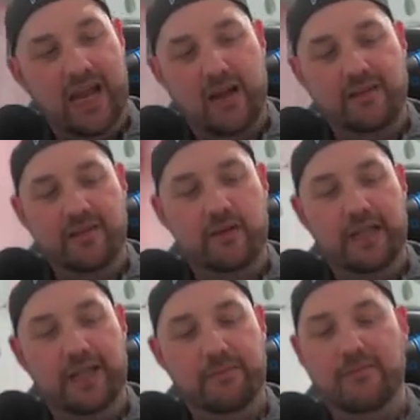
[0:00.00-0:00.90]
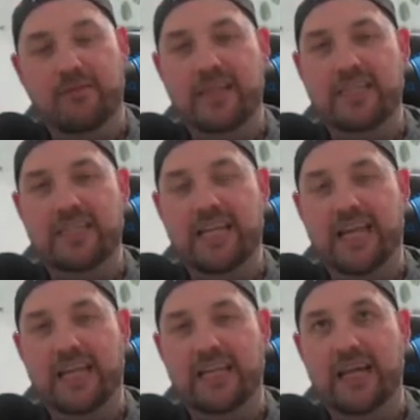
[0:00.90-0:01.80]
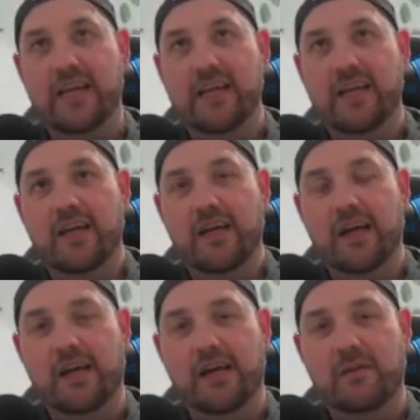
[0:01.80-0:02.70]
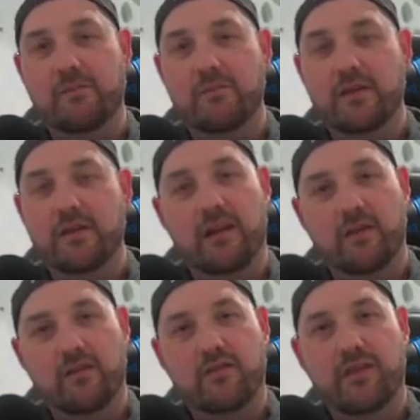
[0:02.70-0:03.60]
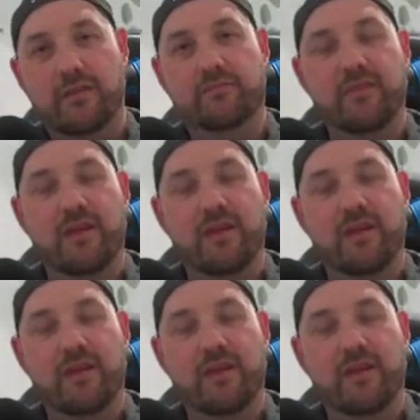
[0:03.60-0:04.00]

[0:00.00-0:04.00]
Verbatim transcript: a nice little like mid-range attacky deck. Um, yeah, lots of fun.